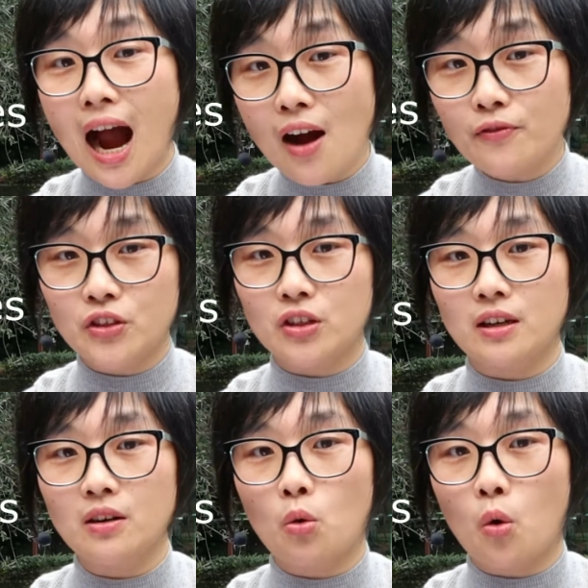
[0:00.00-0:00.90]

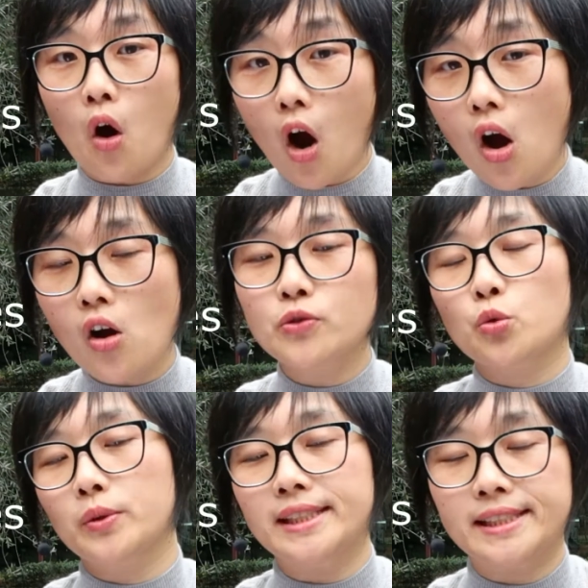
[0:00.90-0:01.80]
after or on
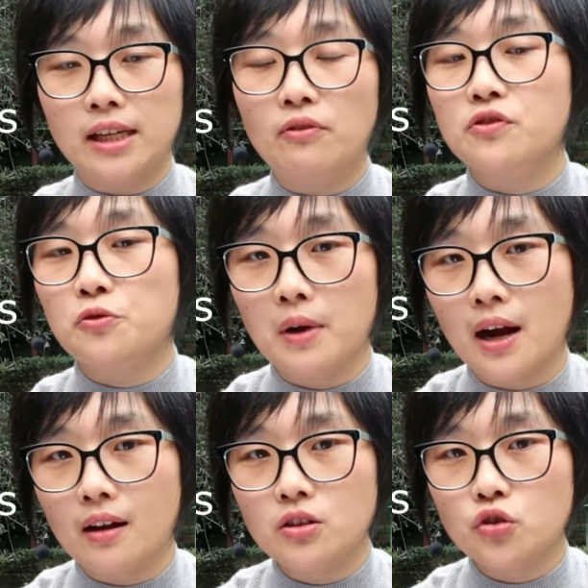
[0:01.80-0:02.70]
27th
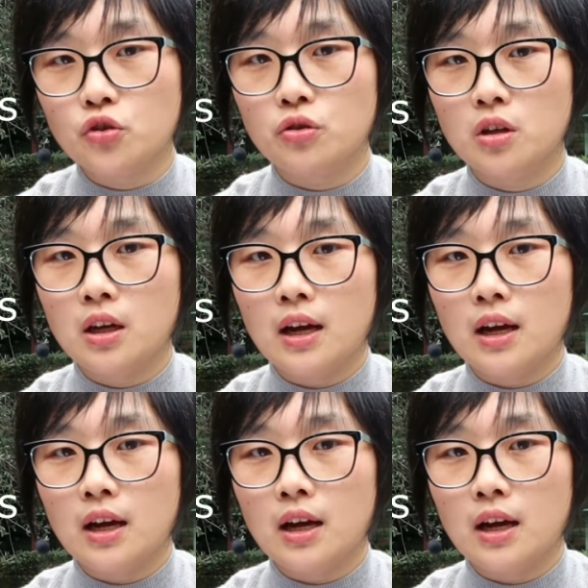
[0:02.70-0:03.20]
March,